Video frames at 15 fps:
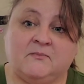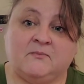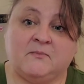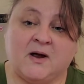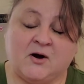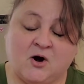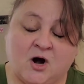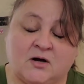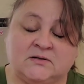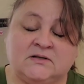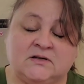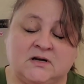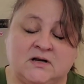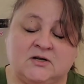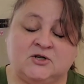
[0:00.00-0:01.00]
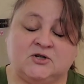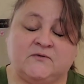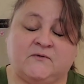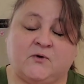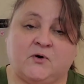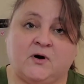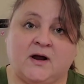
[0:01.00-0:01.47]
my cross stitch
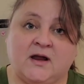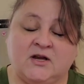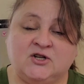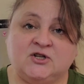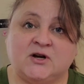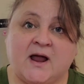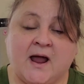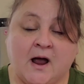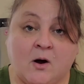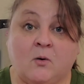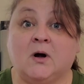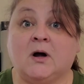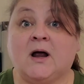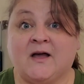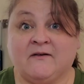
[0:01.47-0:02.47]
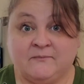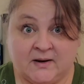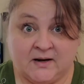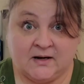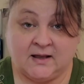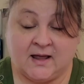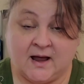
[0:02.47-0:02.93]
for each hour I've
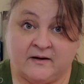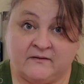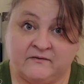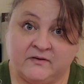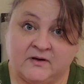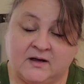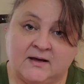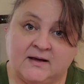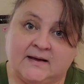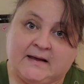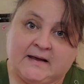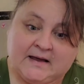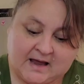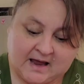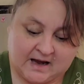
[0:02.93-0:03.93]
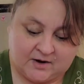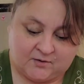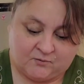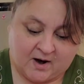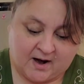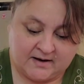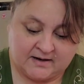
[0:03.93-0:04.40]
been alive.
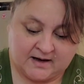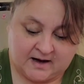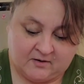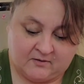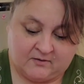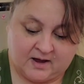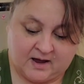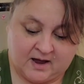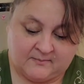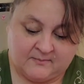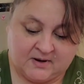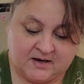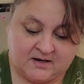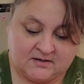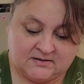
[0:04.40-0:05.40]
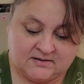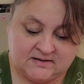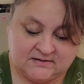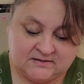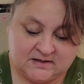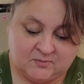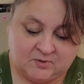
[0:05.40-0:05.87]
And right now, I'm in
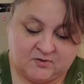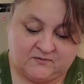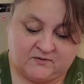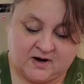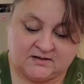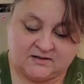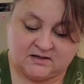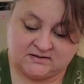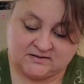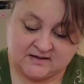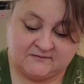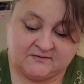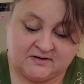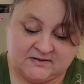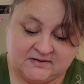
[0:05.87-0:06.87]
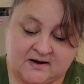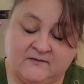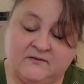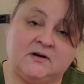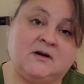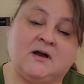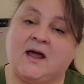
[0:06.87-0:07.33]
December of
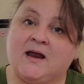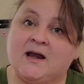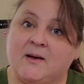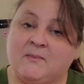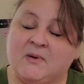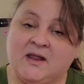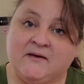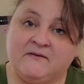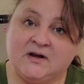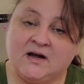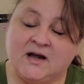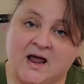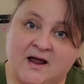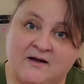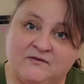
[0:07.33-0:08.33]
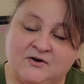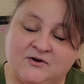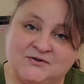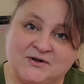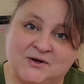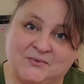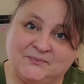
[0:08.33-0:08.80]
1977, and I'm 11 and a half
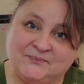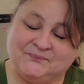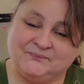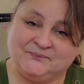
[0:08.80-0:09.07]
years old.